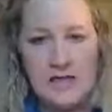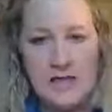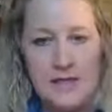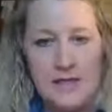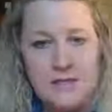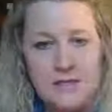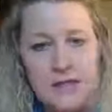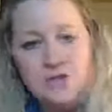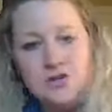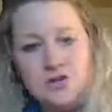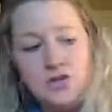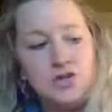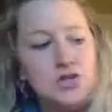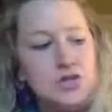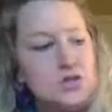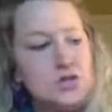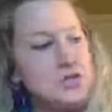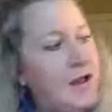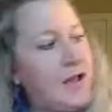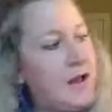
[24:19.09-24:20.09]
I think these are
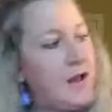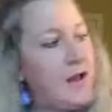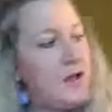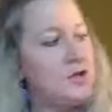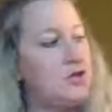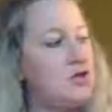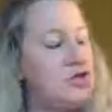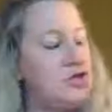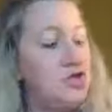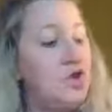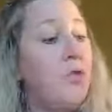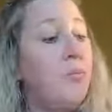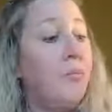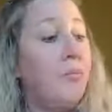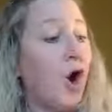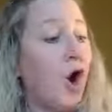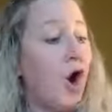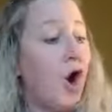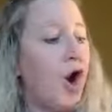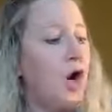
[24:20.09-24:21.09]
just like
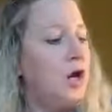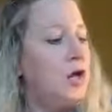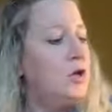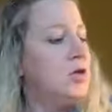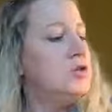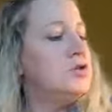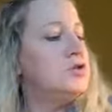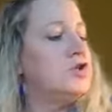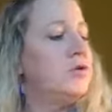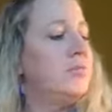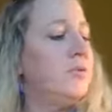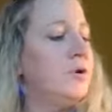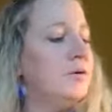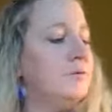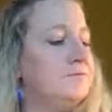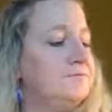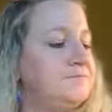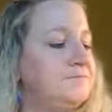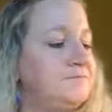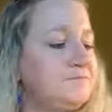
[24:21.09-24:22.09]
super,
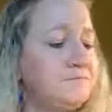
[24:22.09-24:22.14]
super.